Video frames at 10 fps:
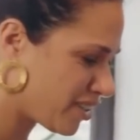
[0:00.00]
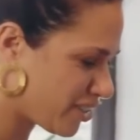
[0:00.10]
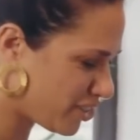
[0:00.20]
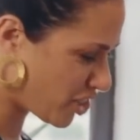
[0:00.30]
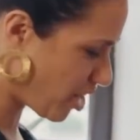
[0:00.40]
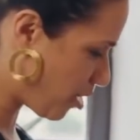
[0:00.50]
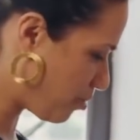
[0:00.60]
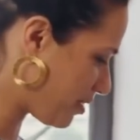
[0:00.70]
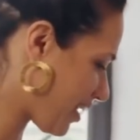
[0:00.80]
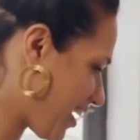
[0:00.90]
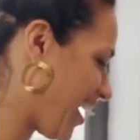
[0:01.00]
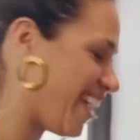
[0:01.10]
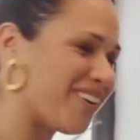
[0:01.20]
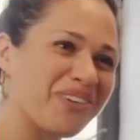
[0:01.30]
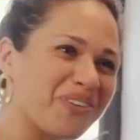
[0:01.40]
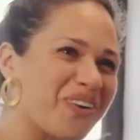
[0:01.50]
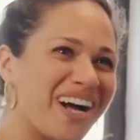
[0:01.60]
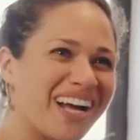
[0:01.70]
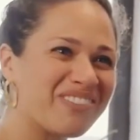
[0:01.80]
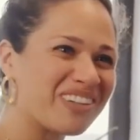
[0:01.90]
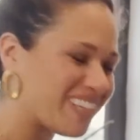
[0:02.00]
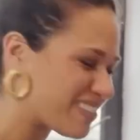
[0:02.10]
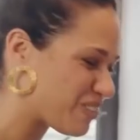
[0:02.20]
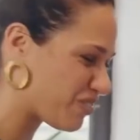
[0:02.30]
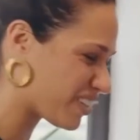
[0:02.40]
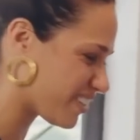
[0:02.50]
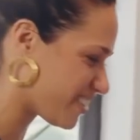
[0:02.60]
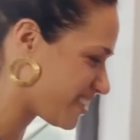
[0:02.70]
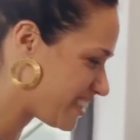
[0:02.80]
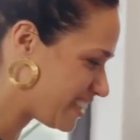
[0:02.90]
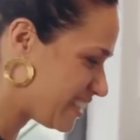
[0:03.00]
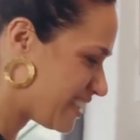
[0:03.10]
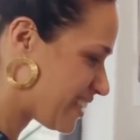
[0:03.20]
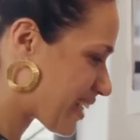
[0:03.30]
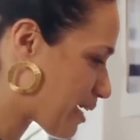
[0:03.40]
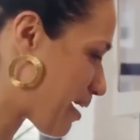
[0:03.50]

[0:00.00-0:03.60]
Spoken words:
good job, and like, I don't know why, but it makes me feel like I'm